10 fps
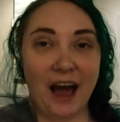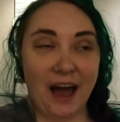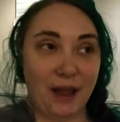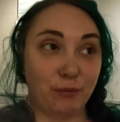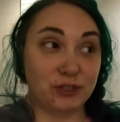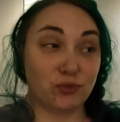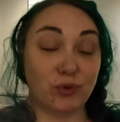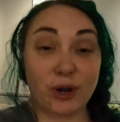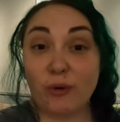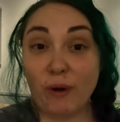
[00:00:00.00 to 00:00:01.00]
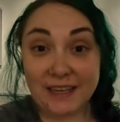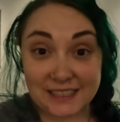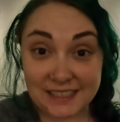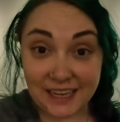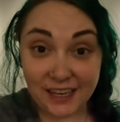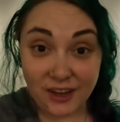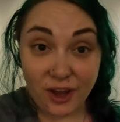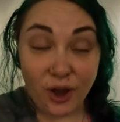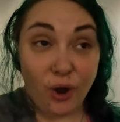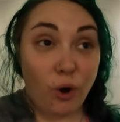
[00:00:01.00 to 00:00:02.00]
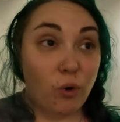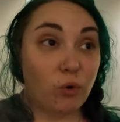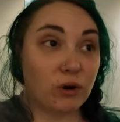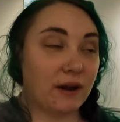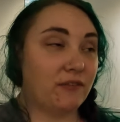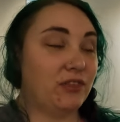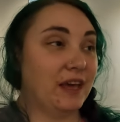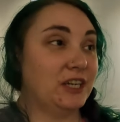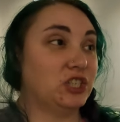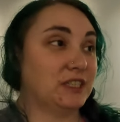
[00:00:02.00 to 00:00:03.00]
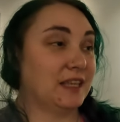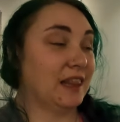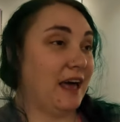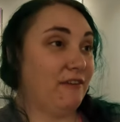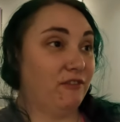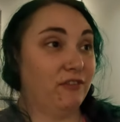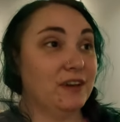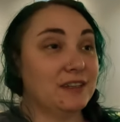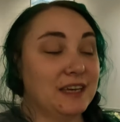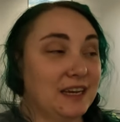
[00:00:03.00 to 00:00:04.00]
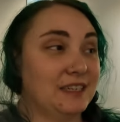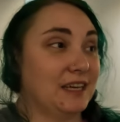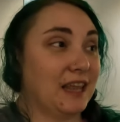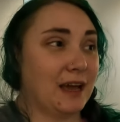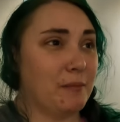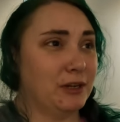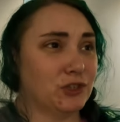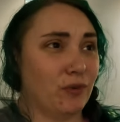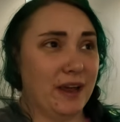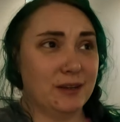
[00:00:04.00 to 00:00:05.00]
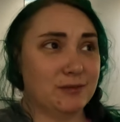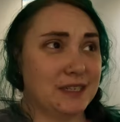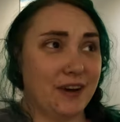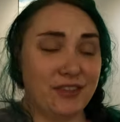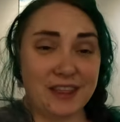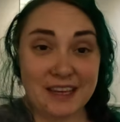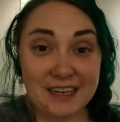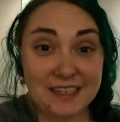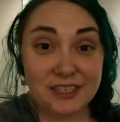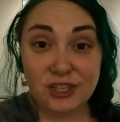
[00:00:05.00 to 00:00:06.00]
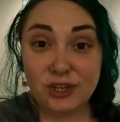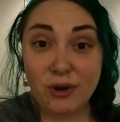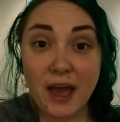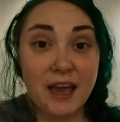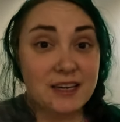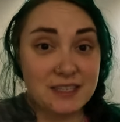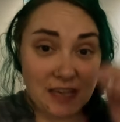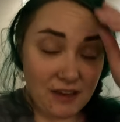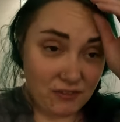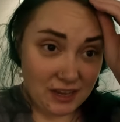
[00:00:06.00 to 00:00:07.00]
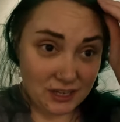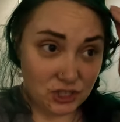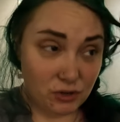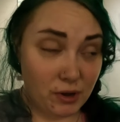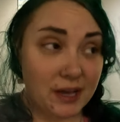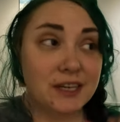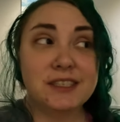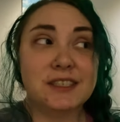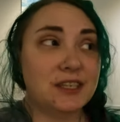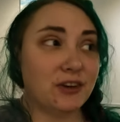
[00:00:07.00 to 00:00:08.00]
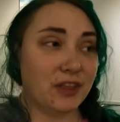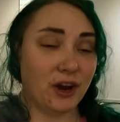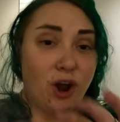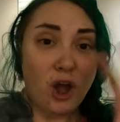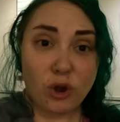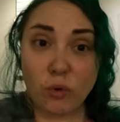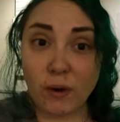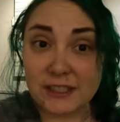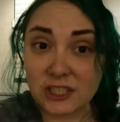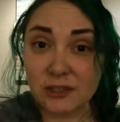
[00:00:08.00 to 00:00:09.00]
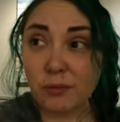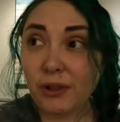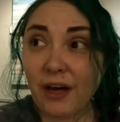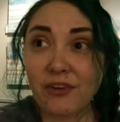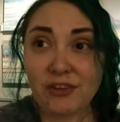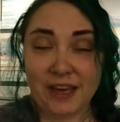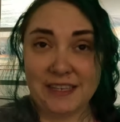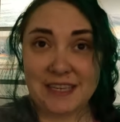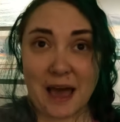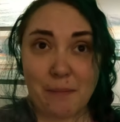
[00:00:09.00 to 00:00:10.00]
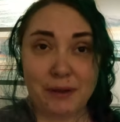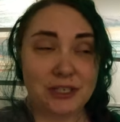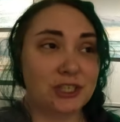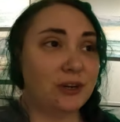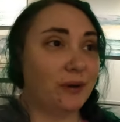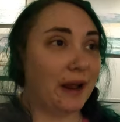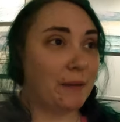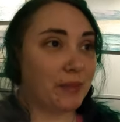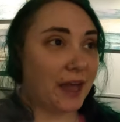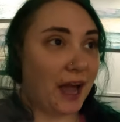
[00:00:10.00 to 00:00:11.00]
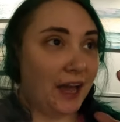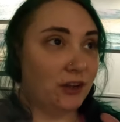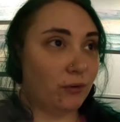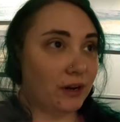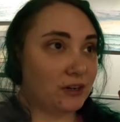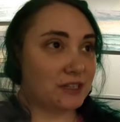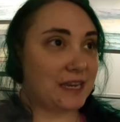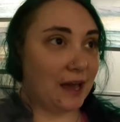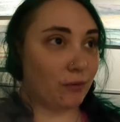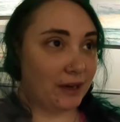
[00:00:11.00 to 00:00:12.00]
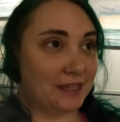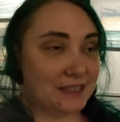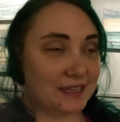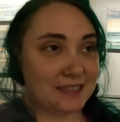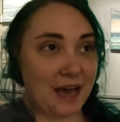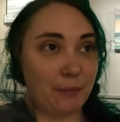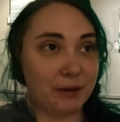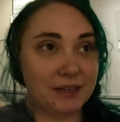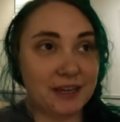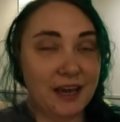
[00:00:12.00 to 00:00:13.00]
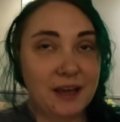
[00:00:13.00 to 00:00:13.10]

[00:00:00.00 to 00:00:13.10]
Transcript: I was requesting, or if they just left fielded and did like a bunch of random stuff that they didn't need to do. Safety issue, still there. Questionable other things happened too, and I'm like, I don't understand why these things happened,